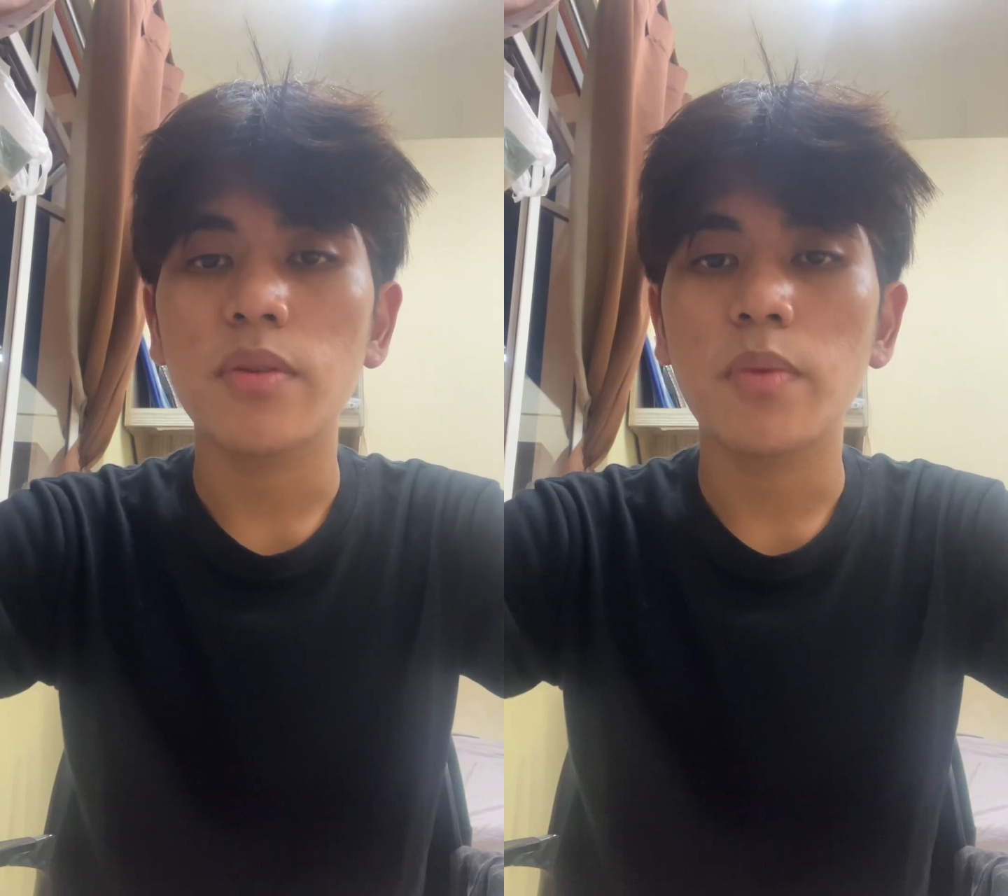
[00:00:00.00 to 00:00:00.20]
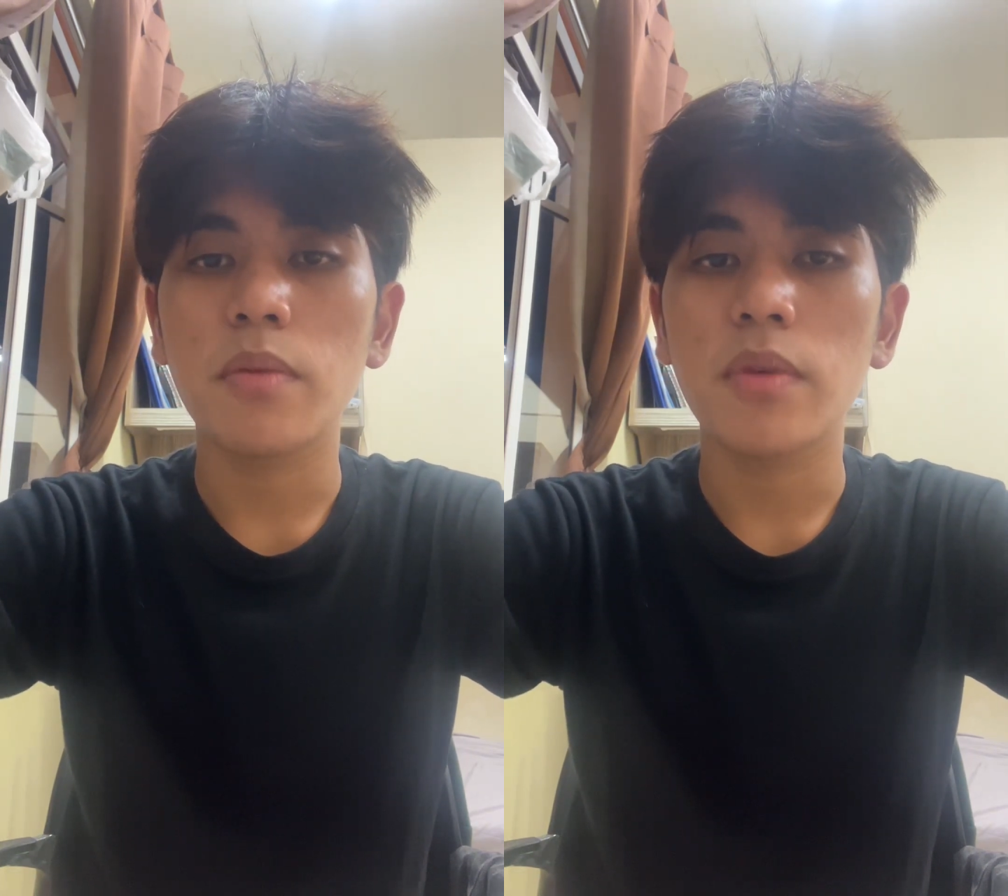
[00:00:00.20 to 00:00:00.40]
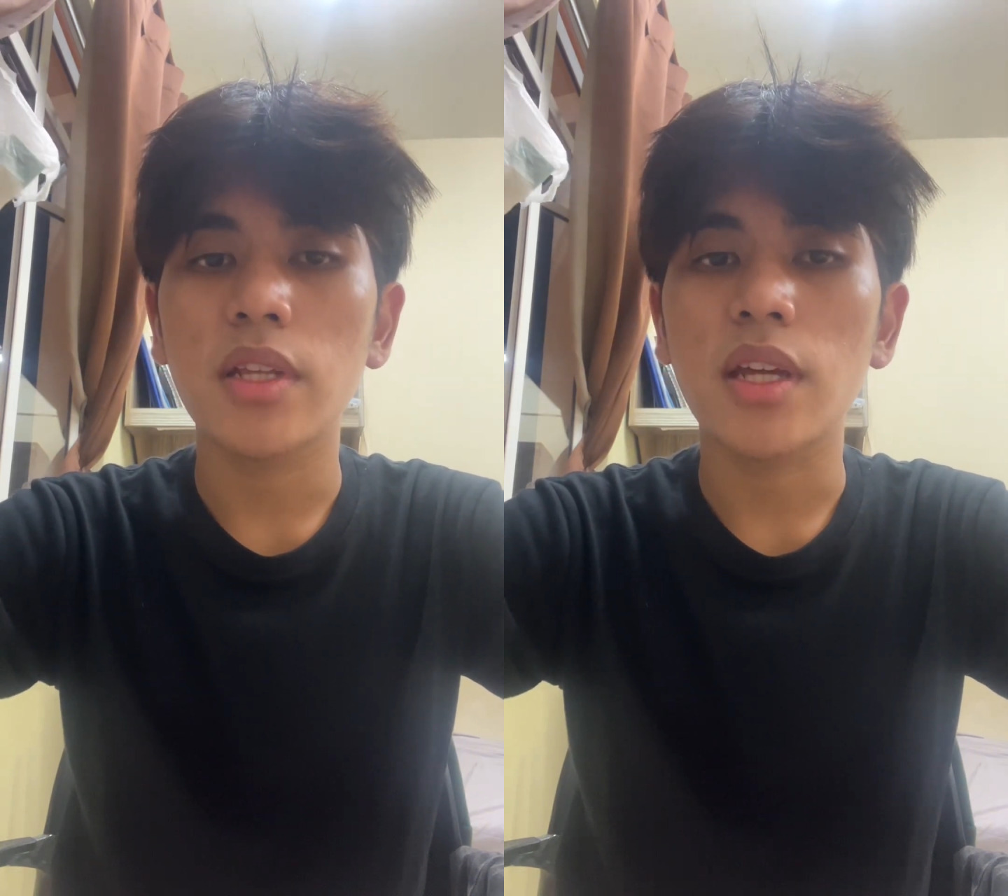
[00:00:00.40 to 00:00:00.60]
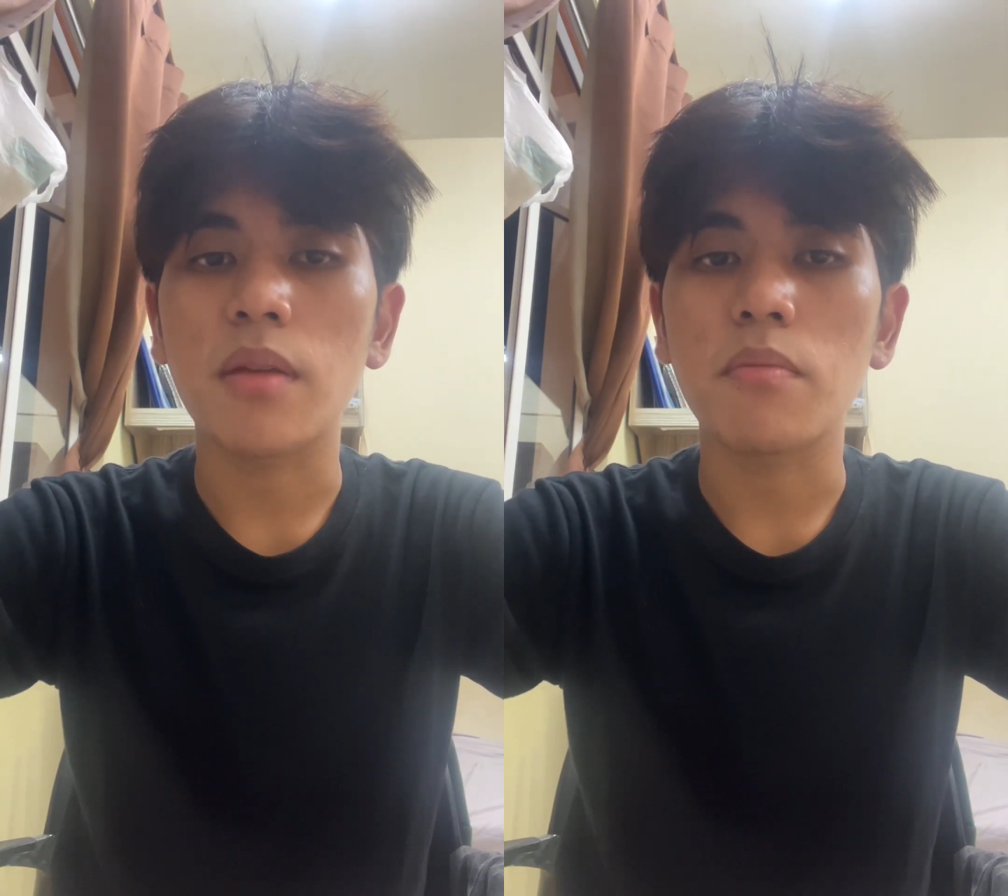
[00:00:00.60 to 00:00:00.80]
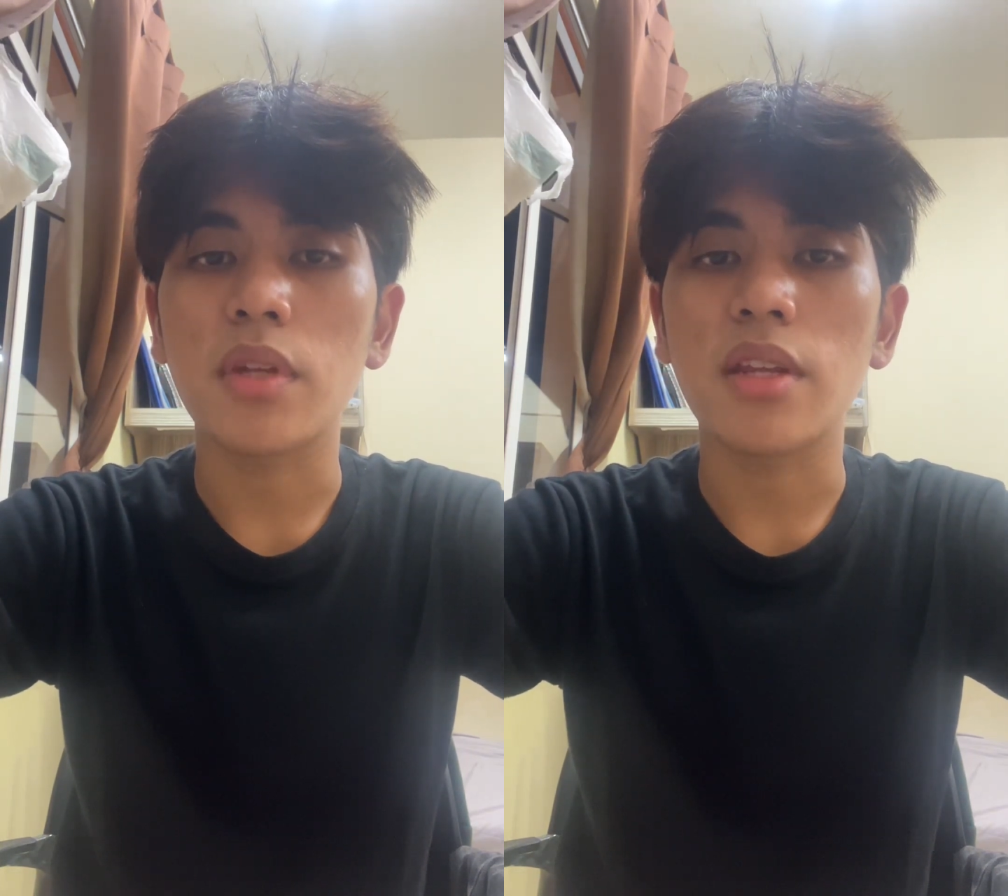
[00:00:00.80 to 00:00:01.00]
payment can
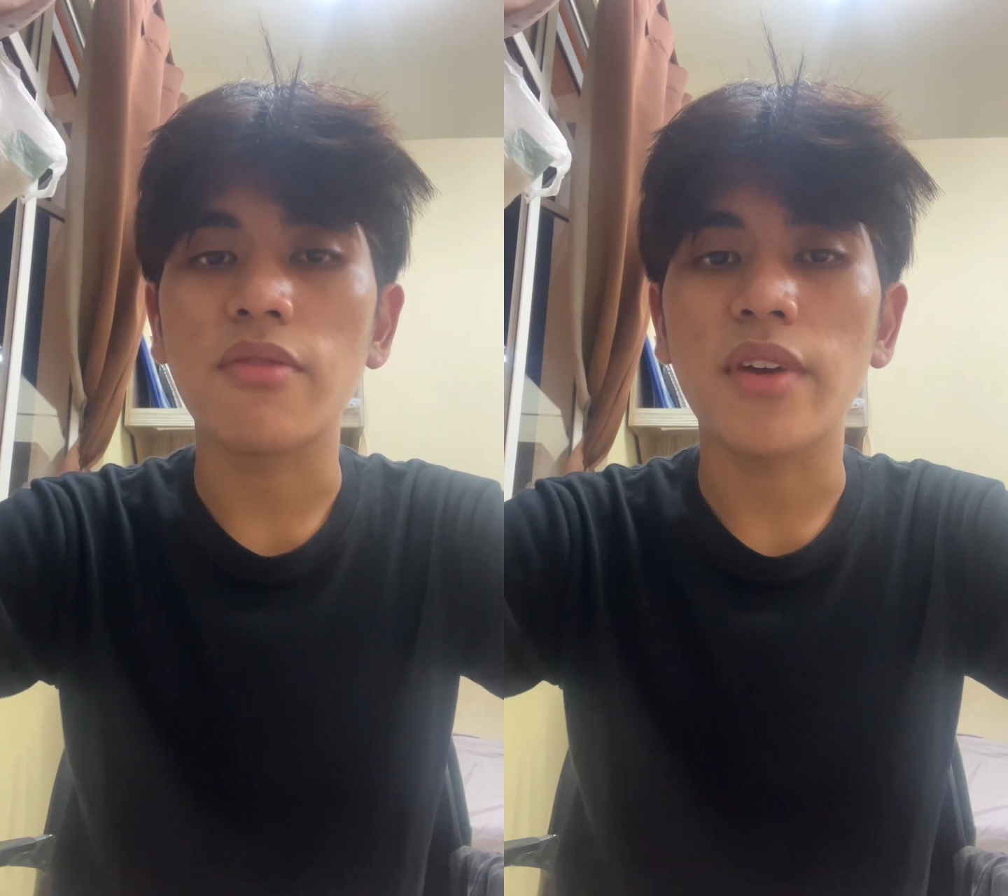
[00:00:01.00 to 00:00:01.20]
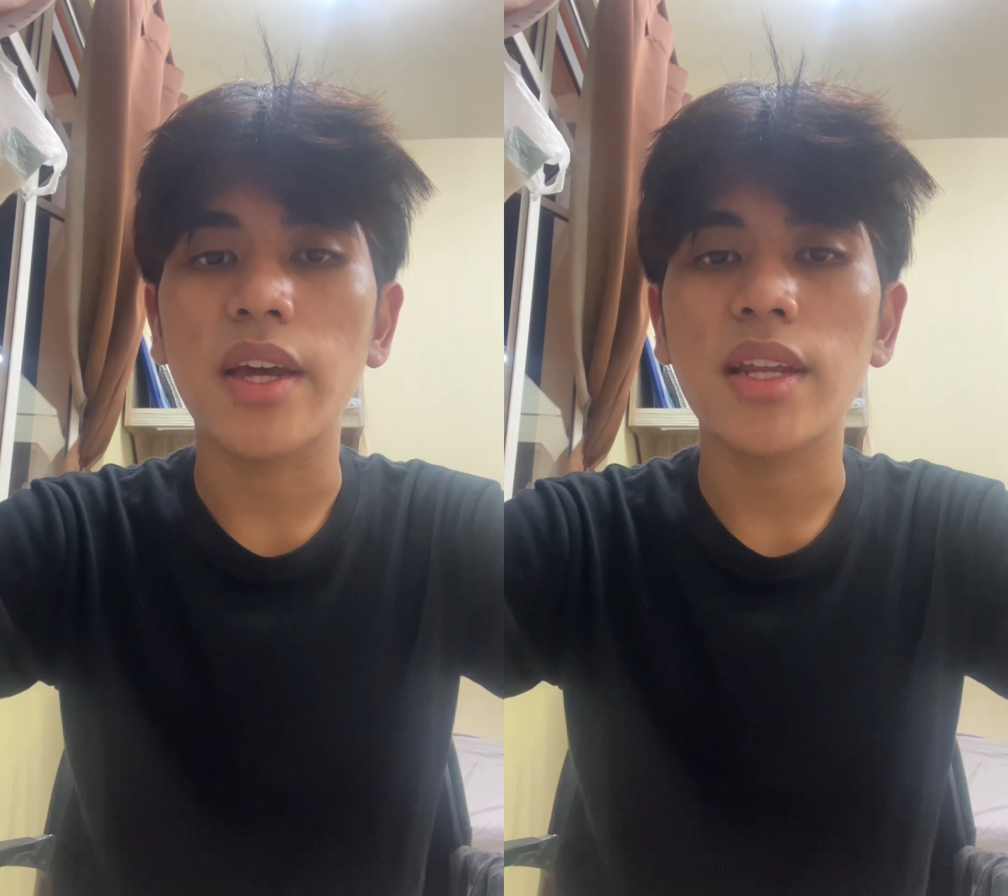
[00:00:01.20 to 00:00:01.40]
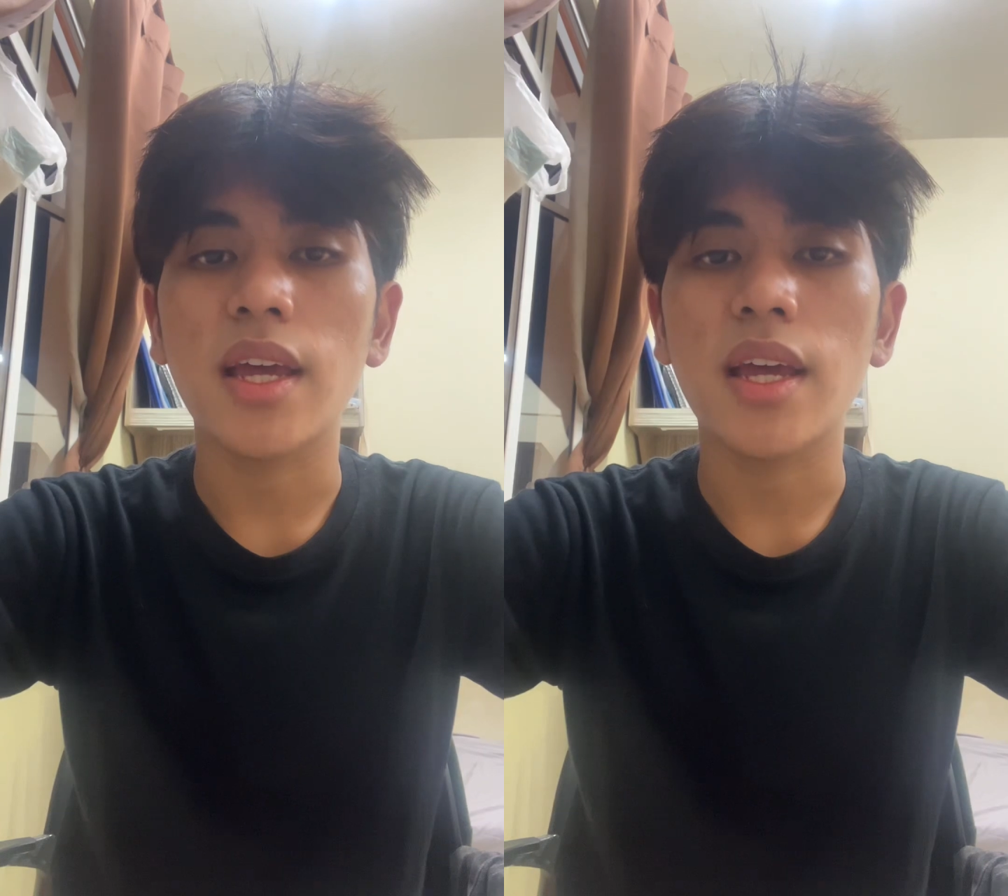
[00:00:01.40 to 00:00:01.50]
be defined